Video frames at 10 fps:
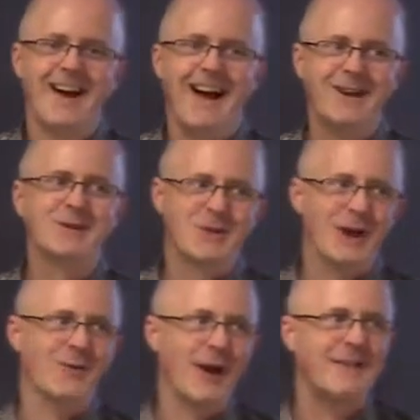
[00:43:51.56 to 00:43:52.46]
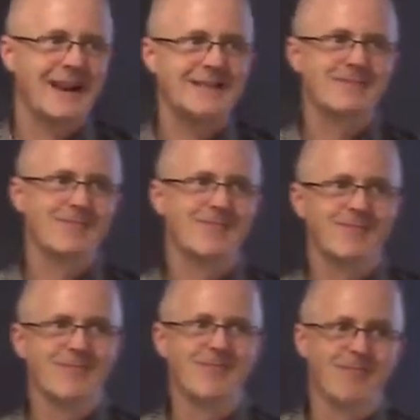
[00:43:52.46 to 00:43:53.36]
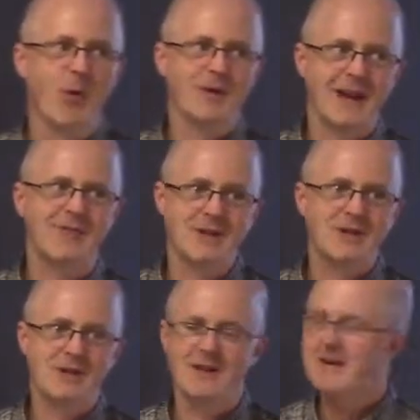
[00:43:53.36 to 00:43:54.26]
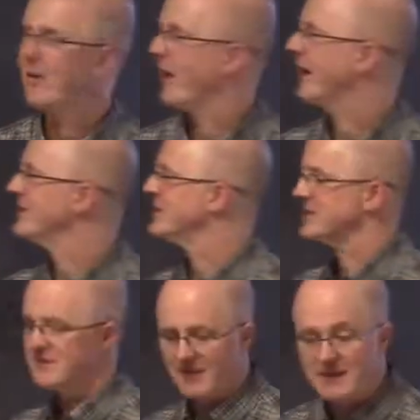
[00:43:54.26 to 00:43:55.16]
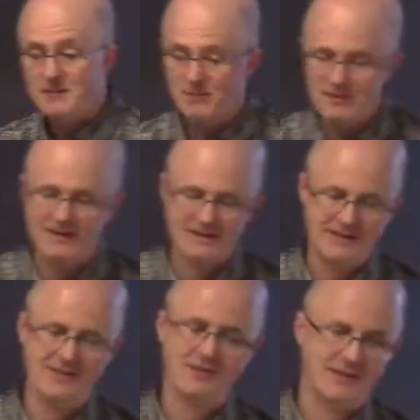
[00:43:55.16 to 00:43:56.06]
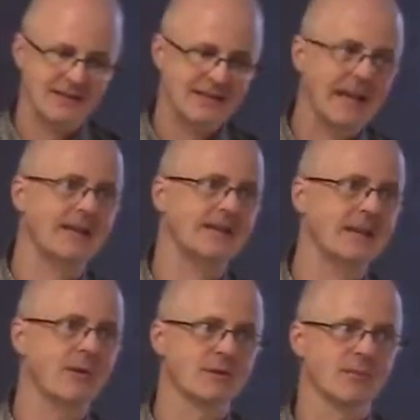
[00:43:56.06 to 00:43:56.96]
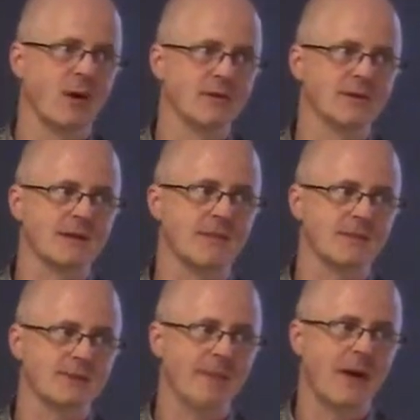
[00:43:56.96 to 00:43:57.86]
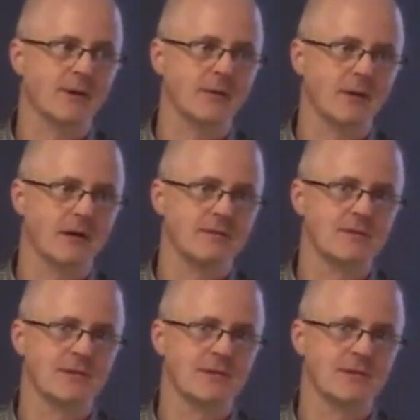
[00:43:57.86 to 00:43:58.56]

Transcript: I could try to write that as more definition-like, or I could just, like the book does here, just say the sequence of partial sums is bounded above.